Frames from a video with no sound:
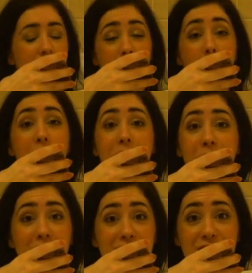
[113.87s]
Probably
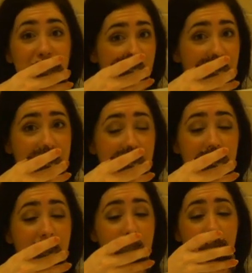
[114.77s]
because there's nothing
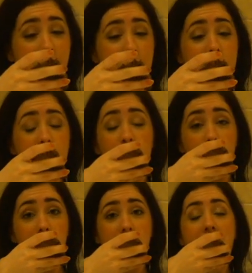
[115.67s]
exciting ever happens in
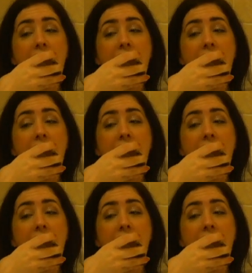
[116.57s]
rowing.